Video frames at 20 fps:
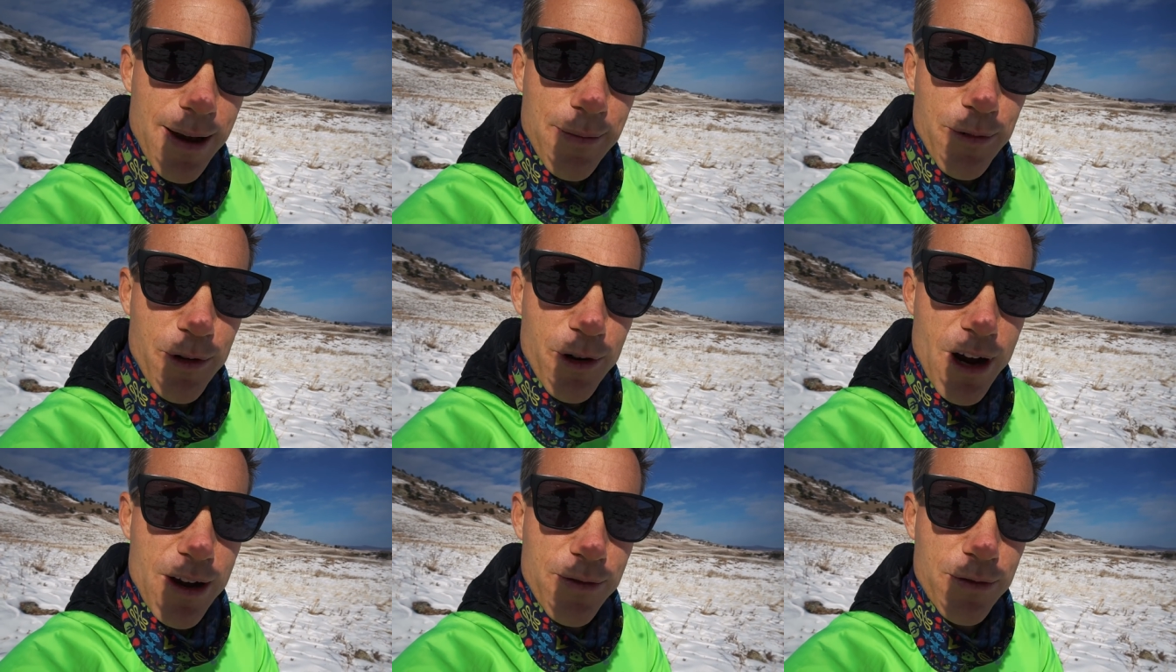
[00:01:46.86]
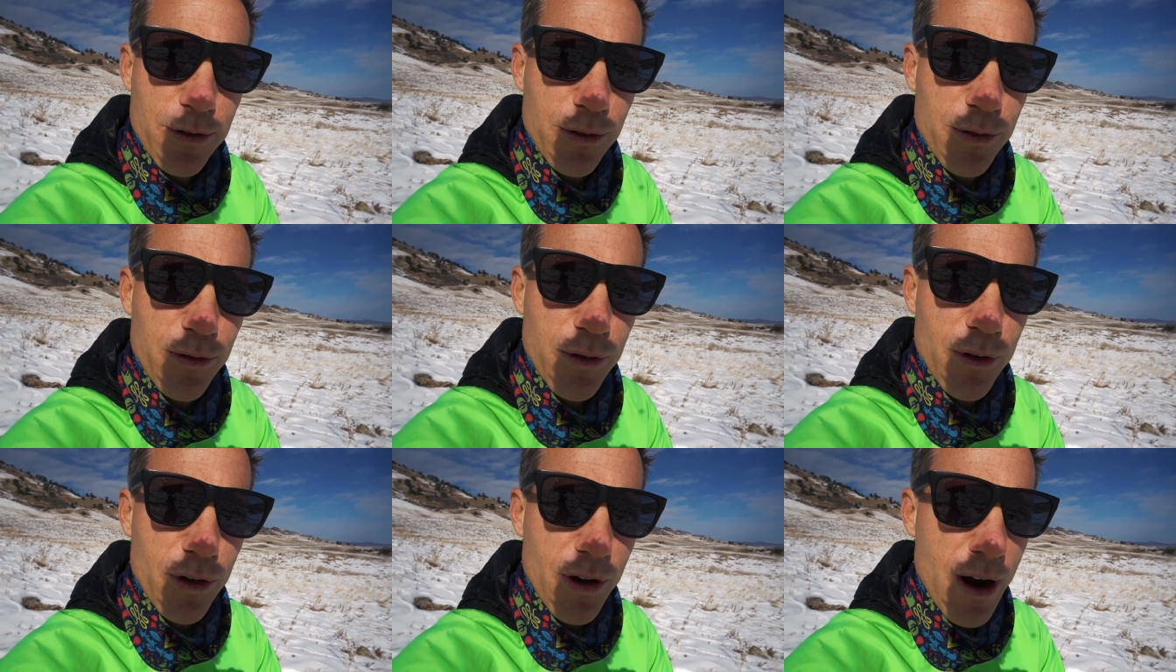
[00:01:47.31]
I'm grateful
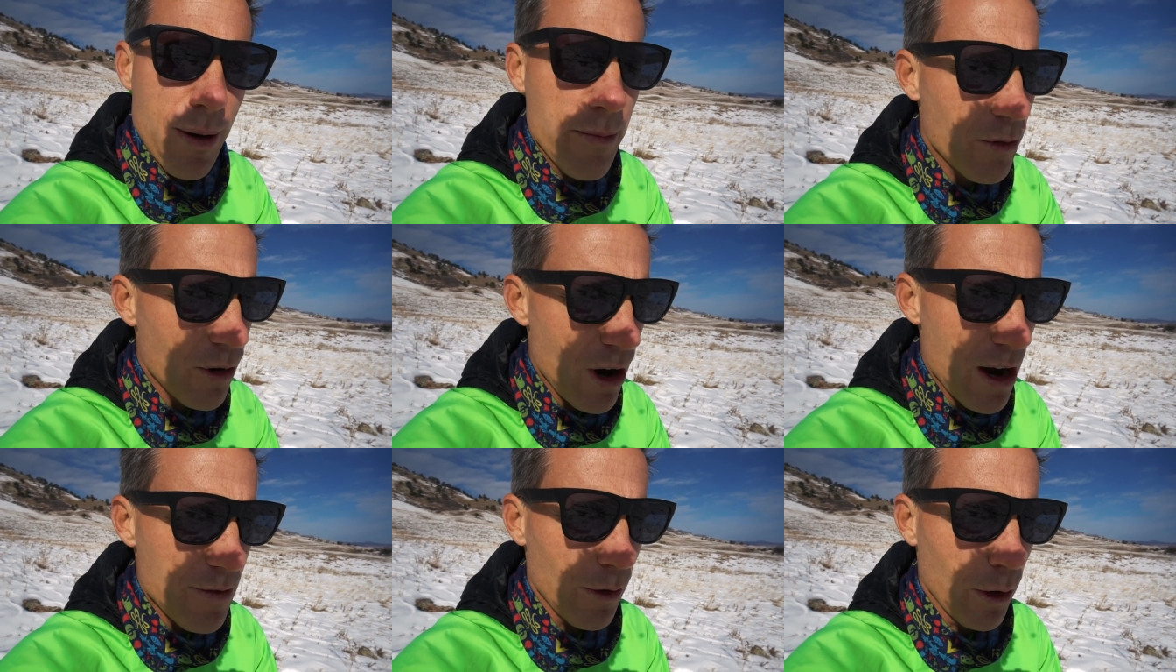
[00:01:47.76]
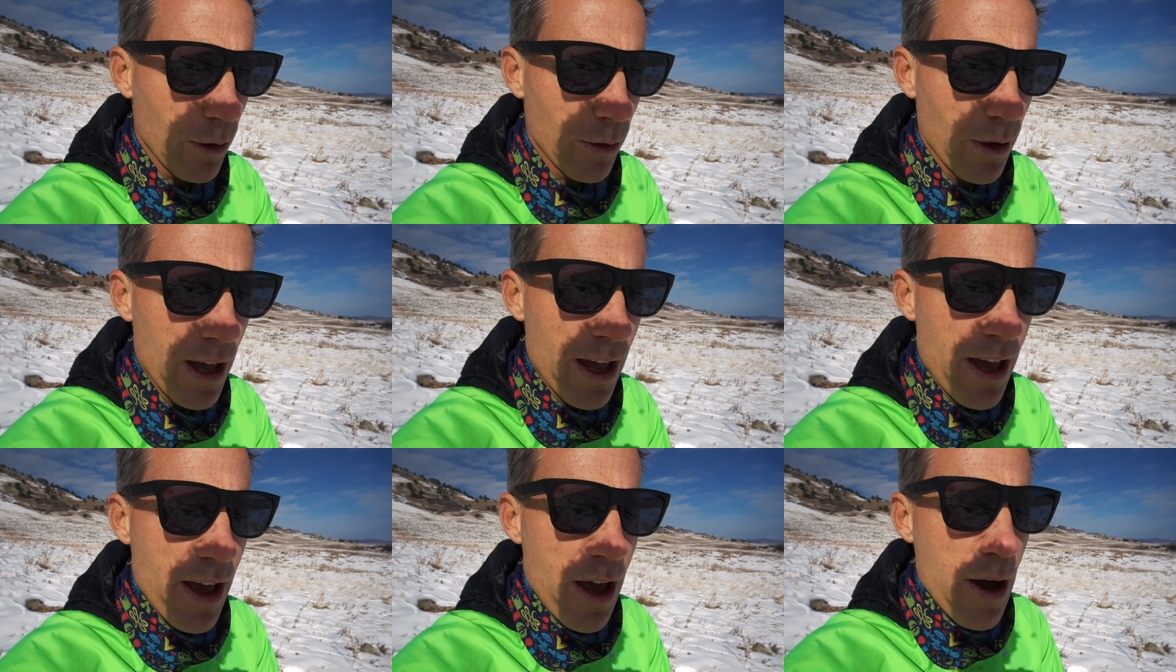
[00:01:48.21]
for. I'm
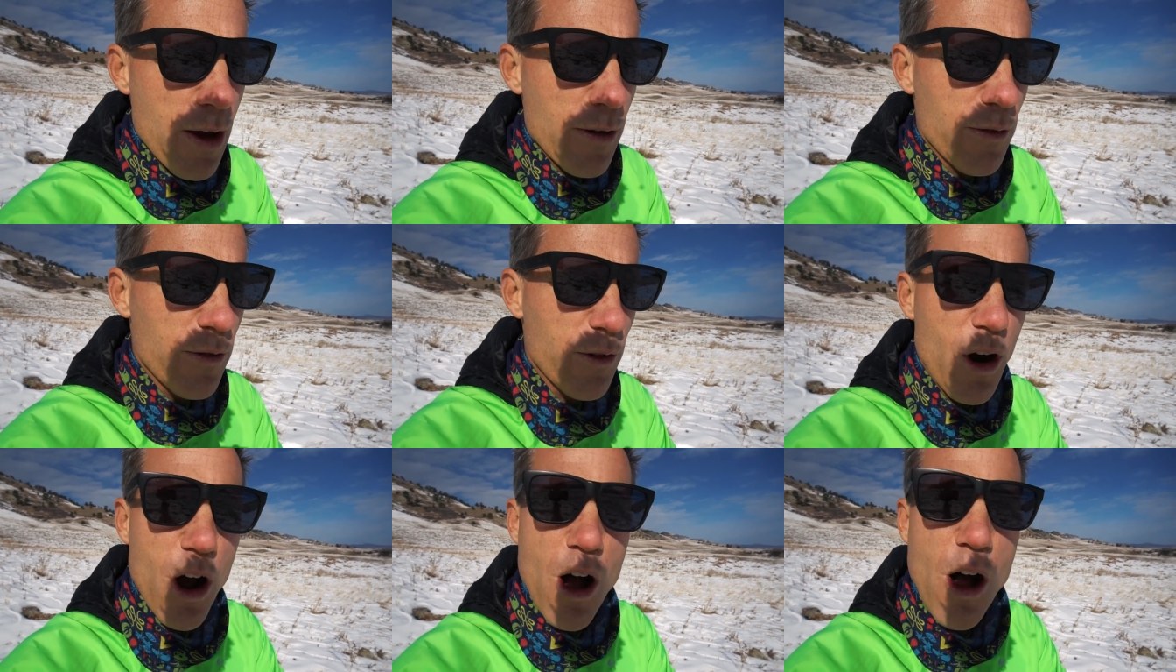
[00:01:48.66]
grateful for